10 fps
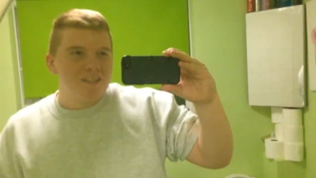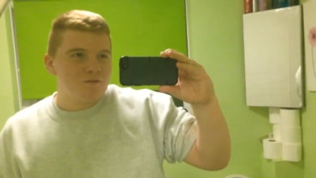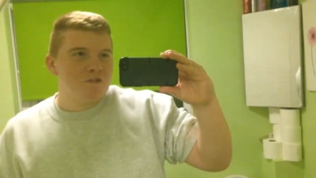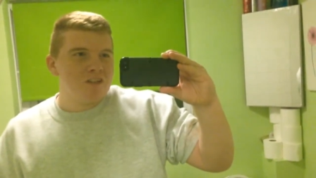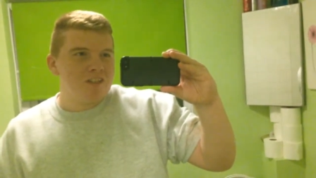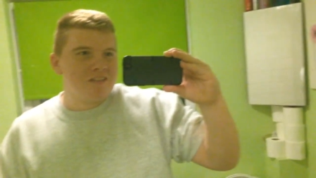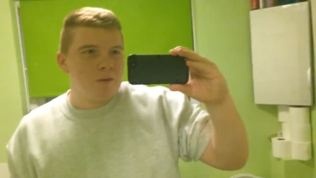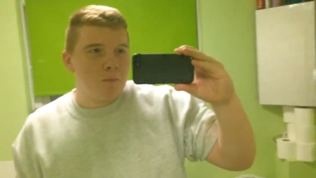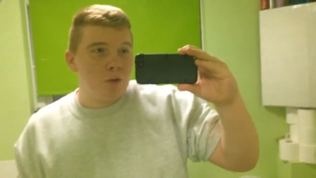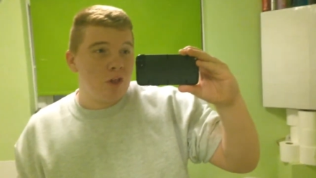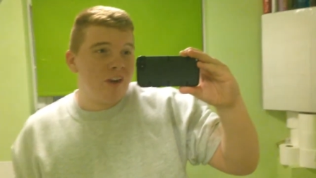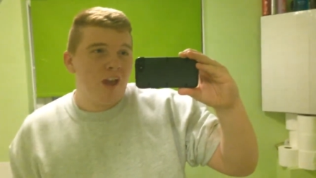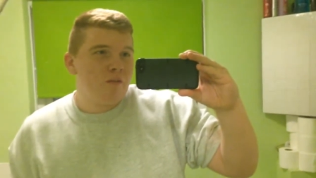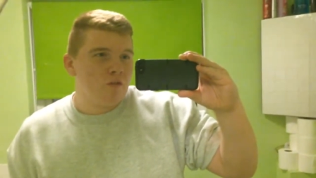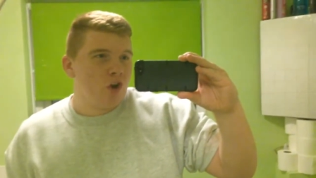it's really simple, and
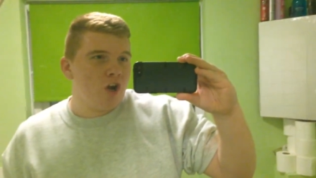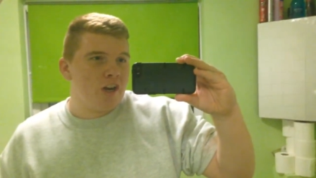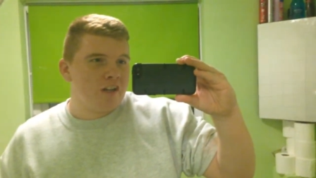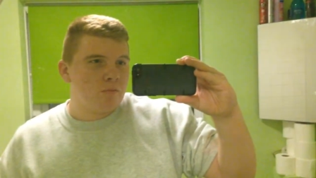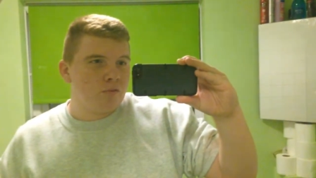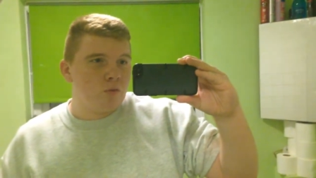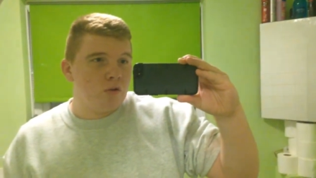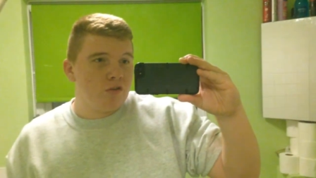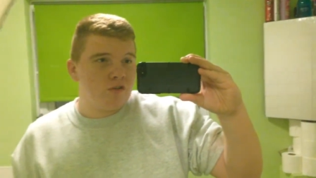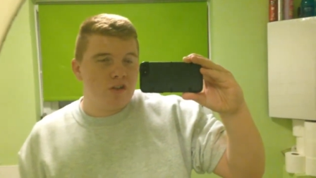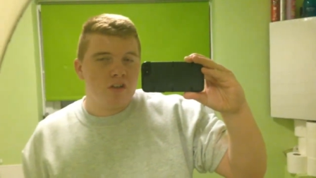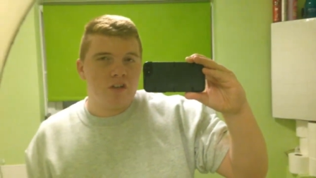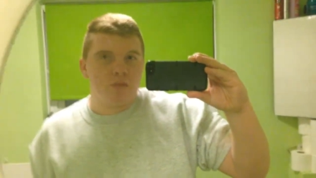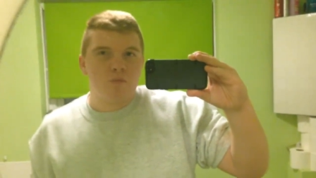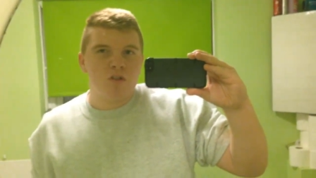I haven't got an Xbox One, so you
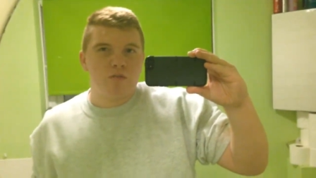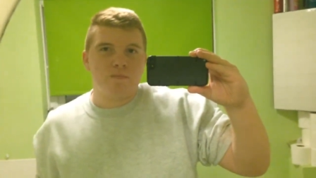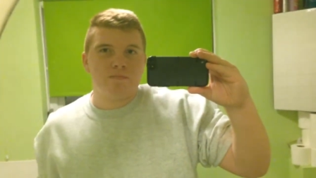know, I'm not